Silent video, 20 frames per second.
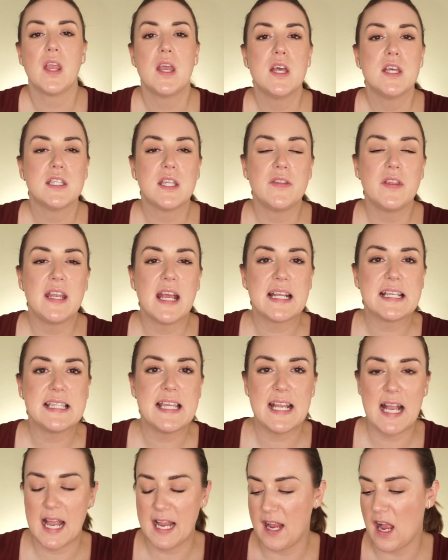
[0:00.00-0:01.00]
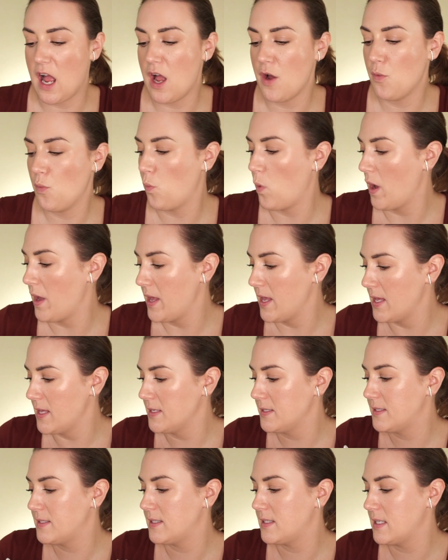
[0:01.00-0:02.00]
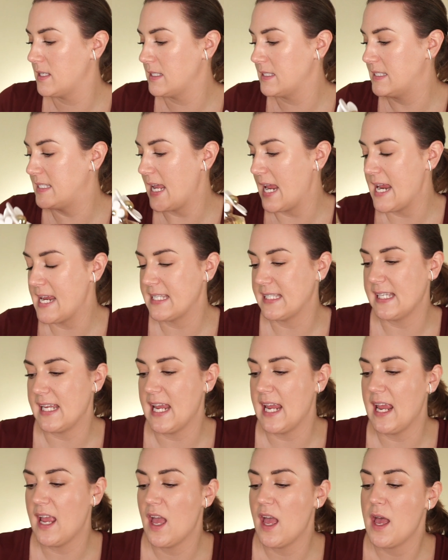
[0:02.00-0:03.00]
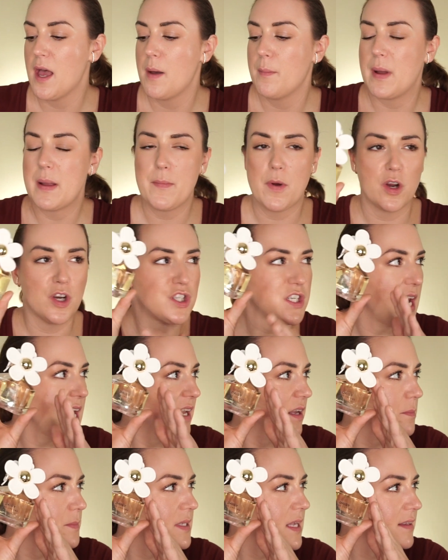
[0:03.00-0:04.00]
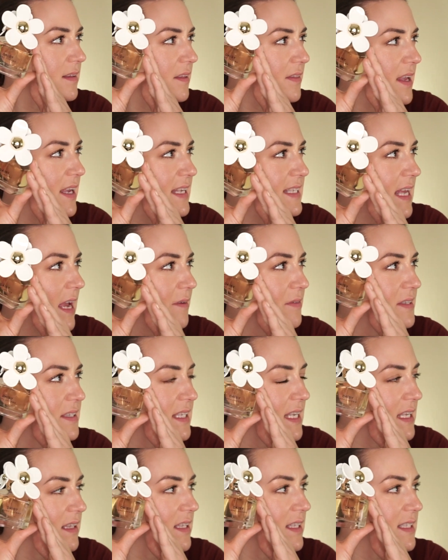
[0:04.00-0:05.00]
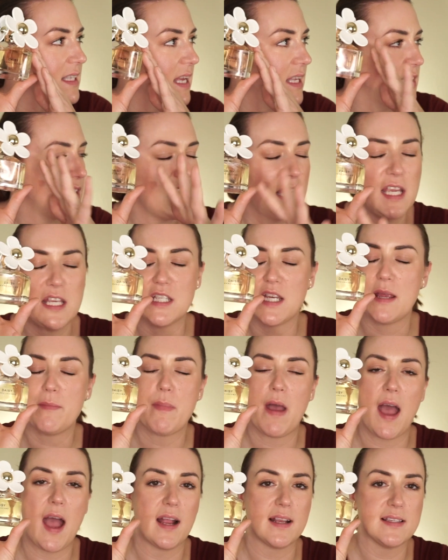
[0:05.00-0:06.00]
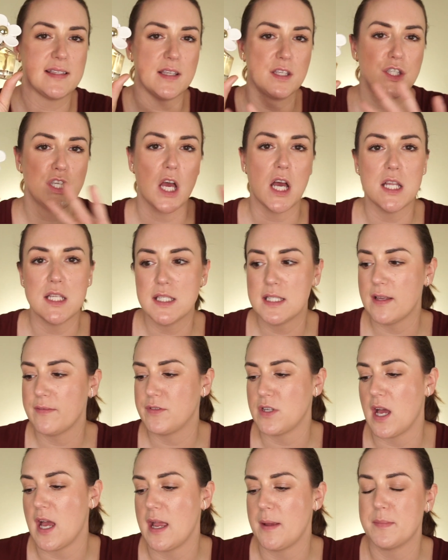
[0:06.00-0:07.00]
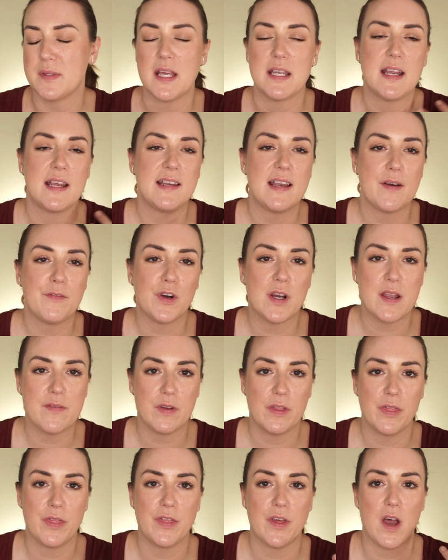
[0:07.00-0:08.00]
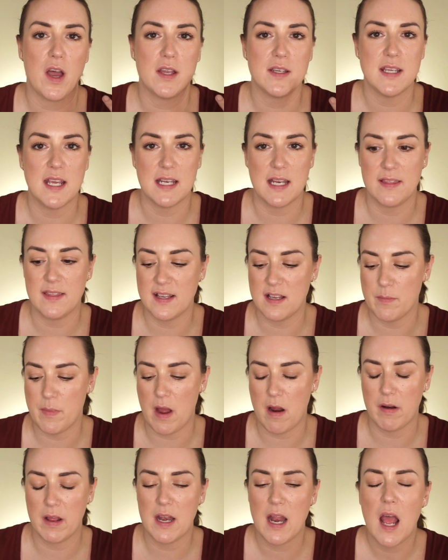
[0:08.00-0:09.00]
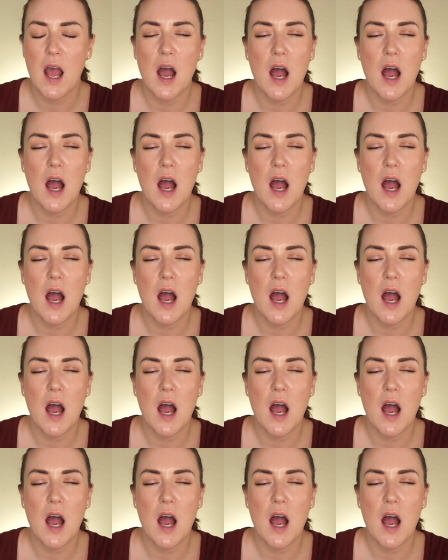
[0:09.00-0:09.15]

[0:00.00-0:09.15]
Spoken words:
So the next thing I got was Daisy by Marc Jacobs. And the thing is, I've seen this at TJ Maxx tons of times and I never even thought anything about it.